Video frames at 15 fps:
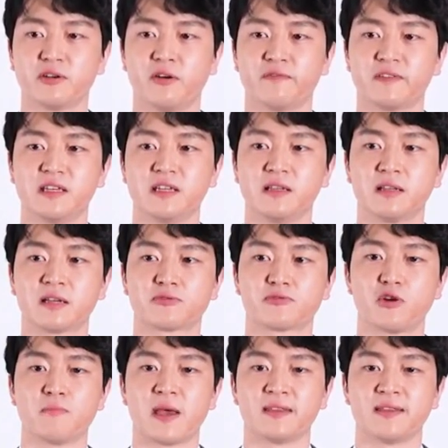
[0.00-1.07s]
of the
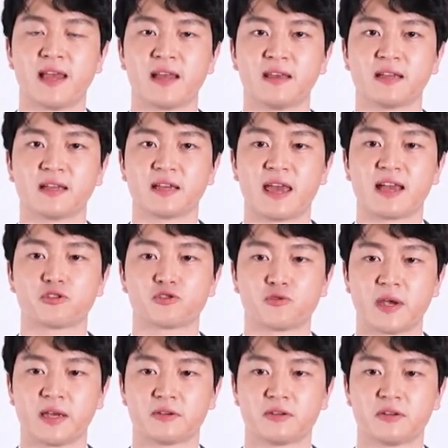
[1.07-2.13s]
electromagnetic
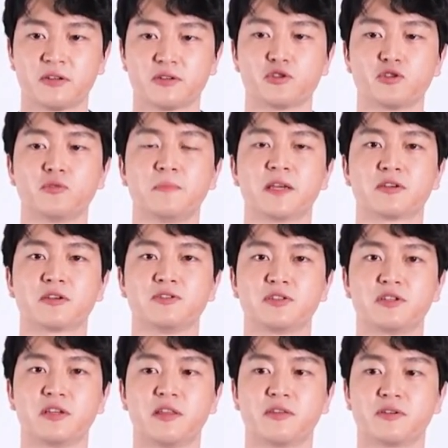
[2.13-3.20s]
actuator should be
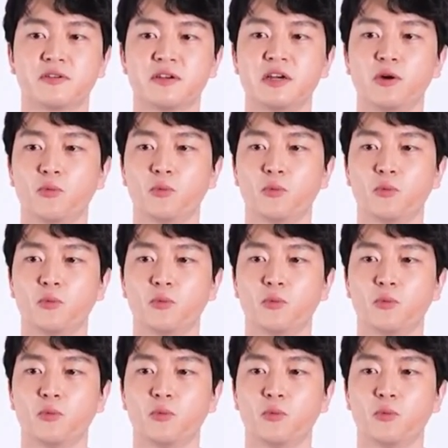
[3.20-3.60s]
considered